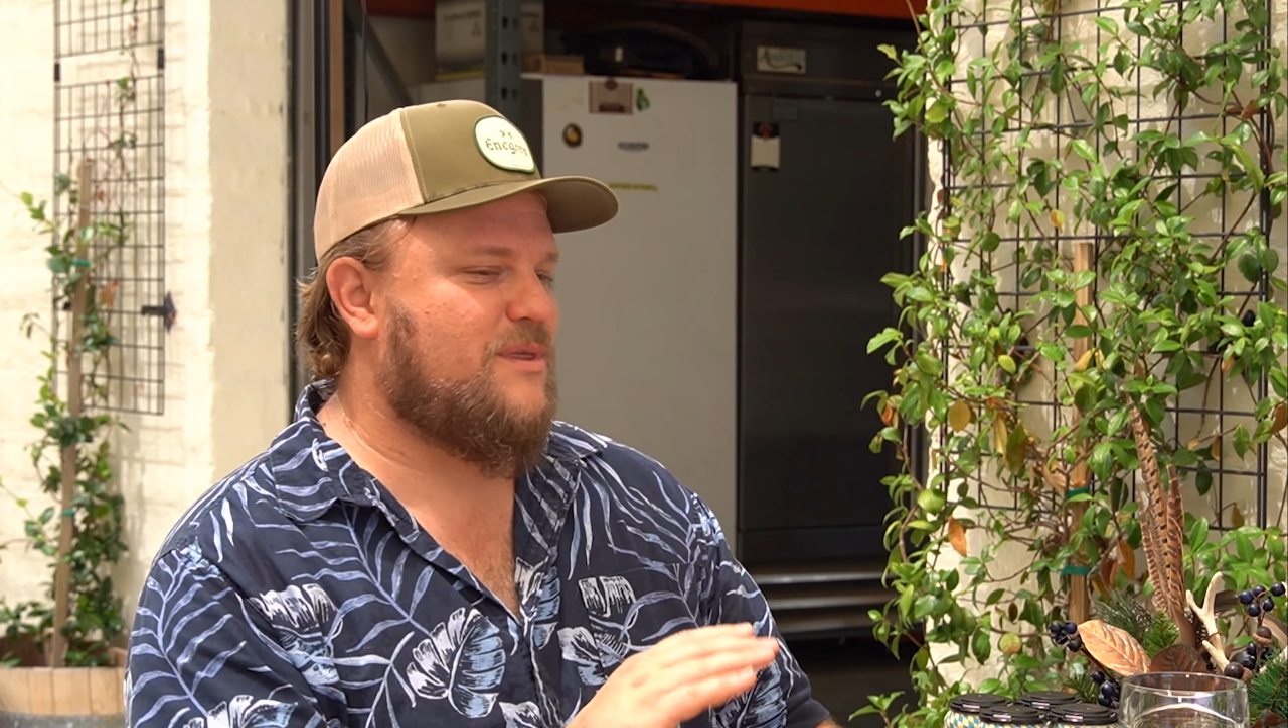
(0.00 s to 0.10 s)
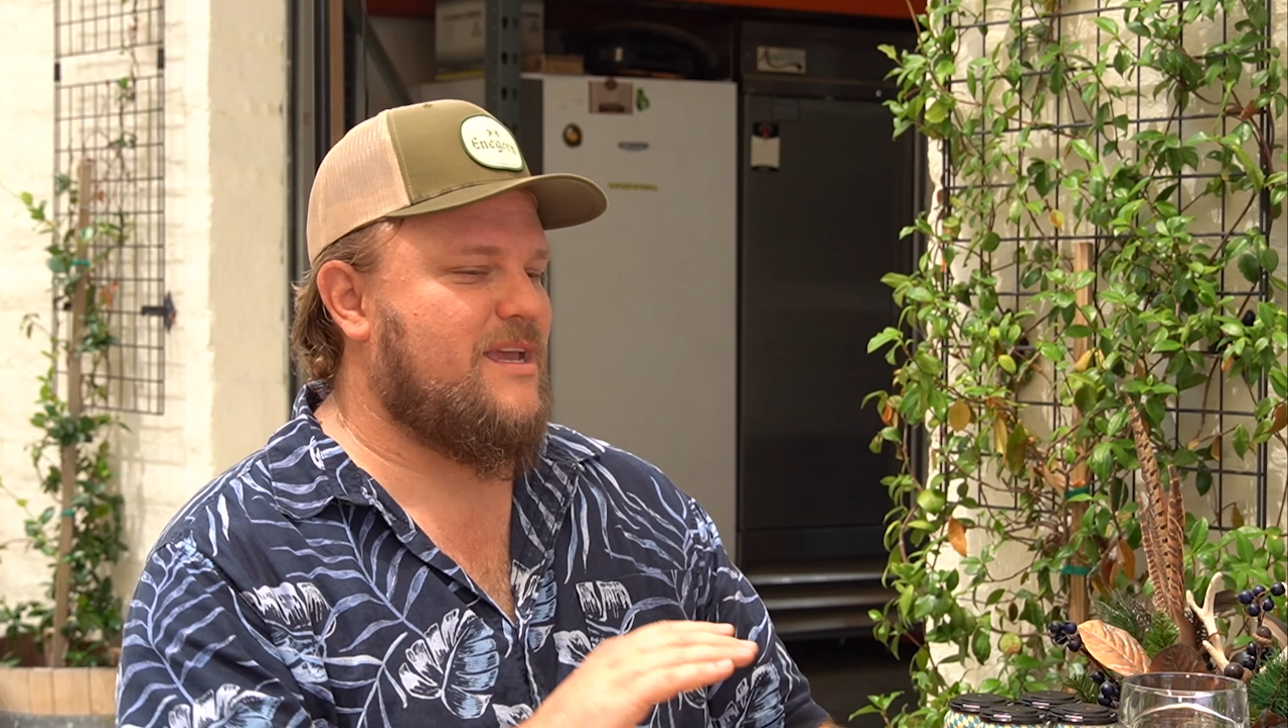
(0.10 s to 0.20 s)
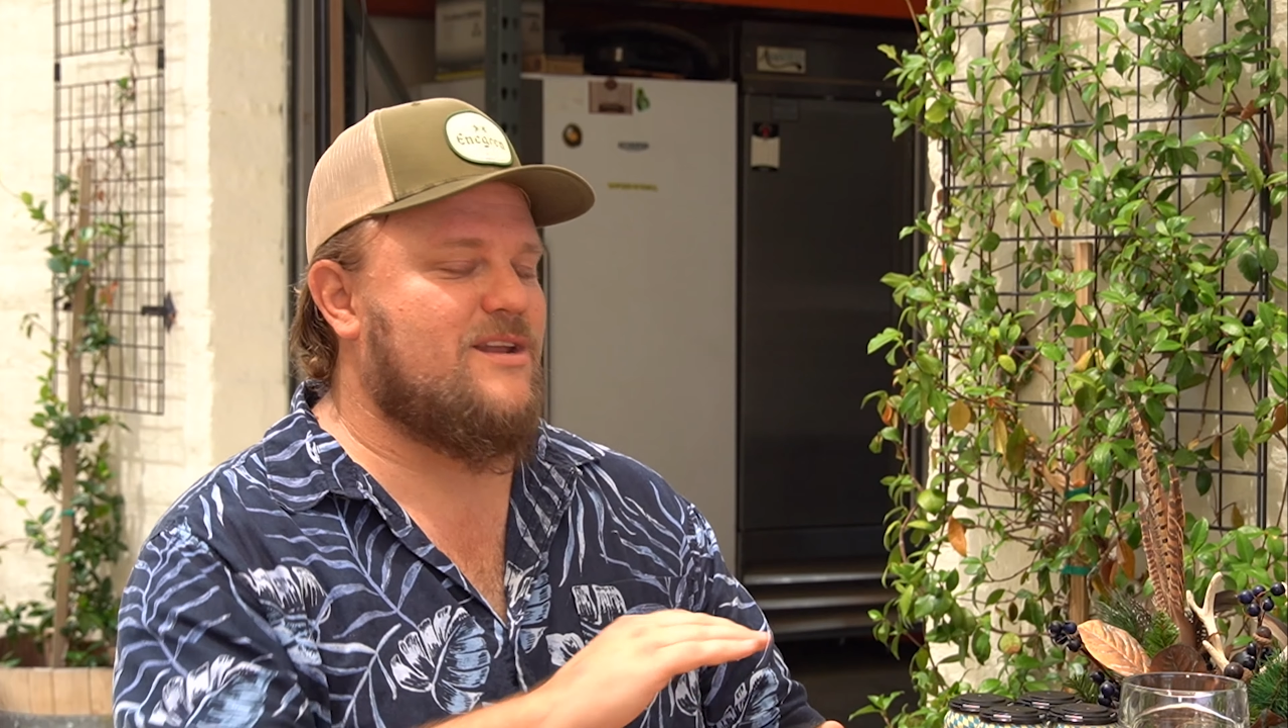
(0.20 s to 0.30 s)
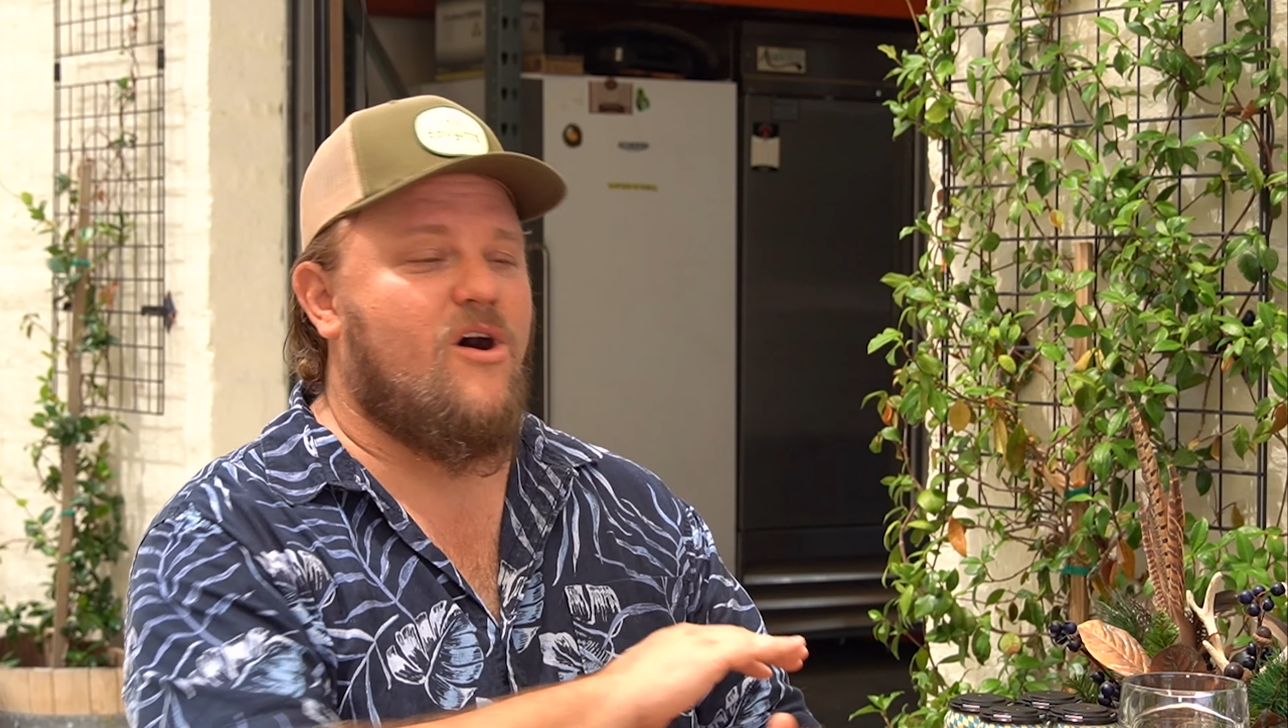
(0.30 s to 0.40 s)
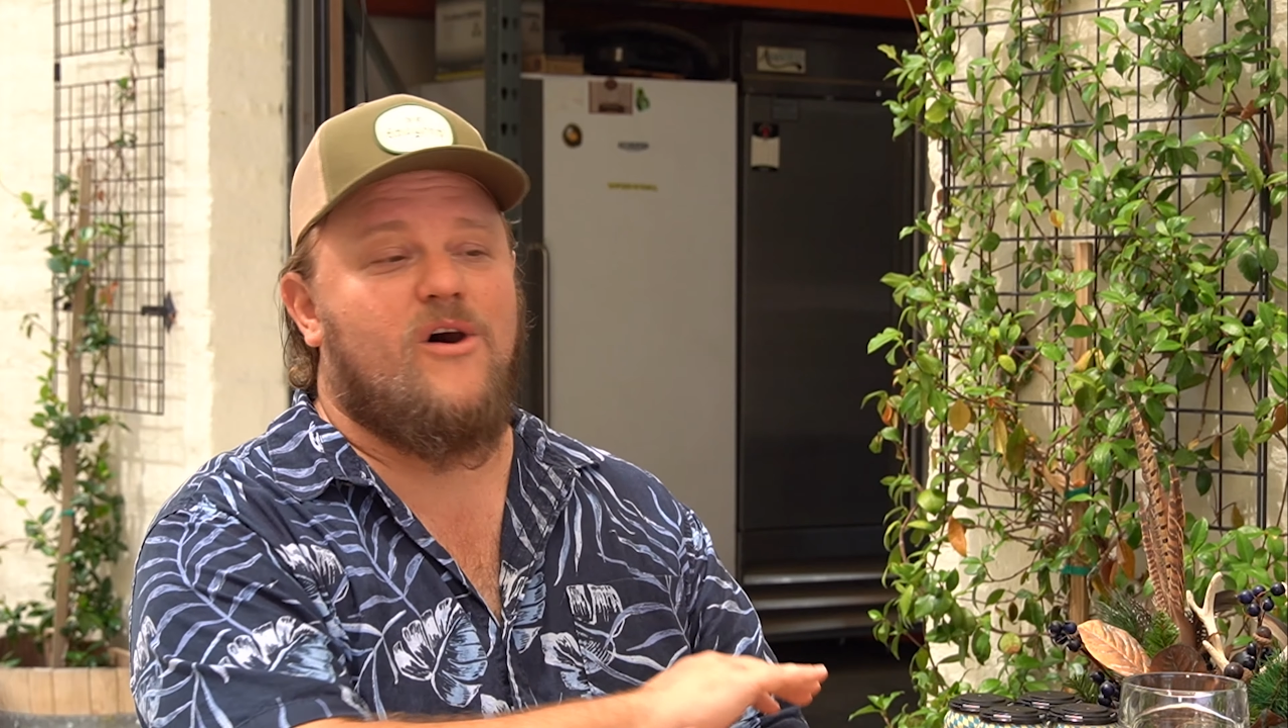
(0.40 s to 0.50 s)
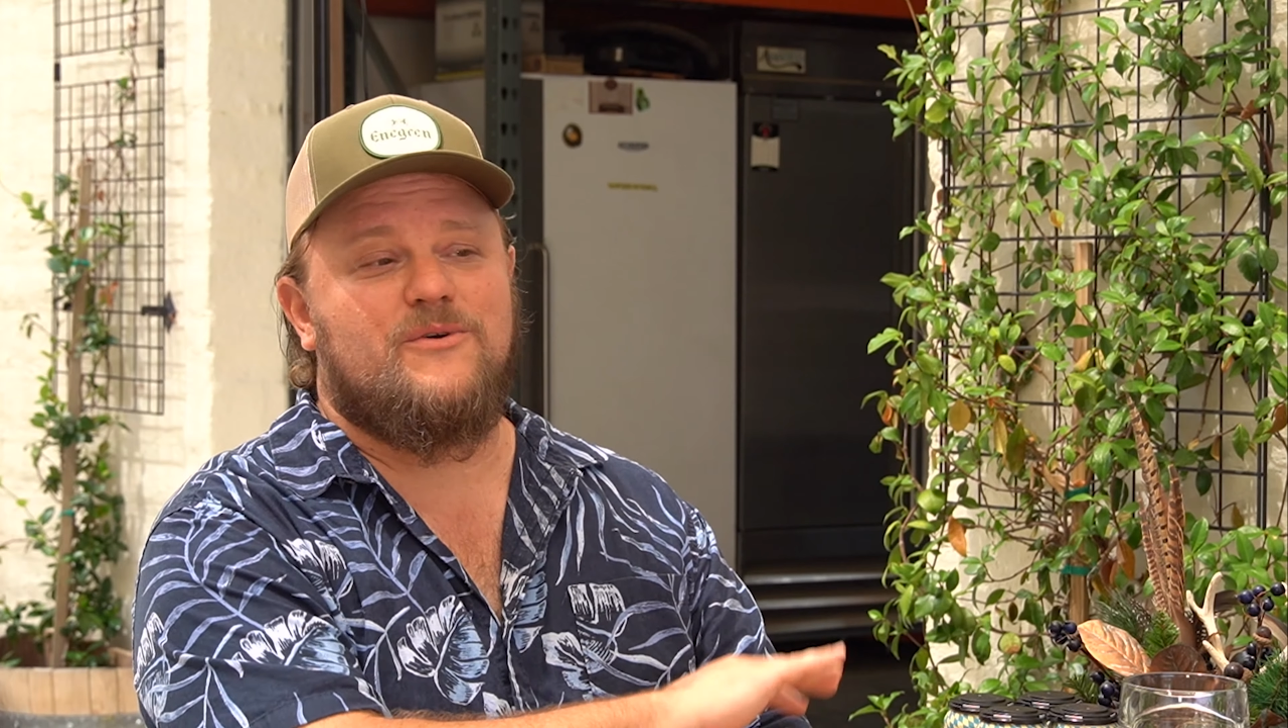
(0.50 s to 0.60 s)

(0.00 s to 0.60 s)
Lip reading: in all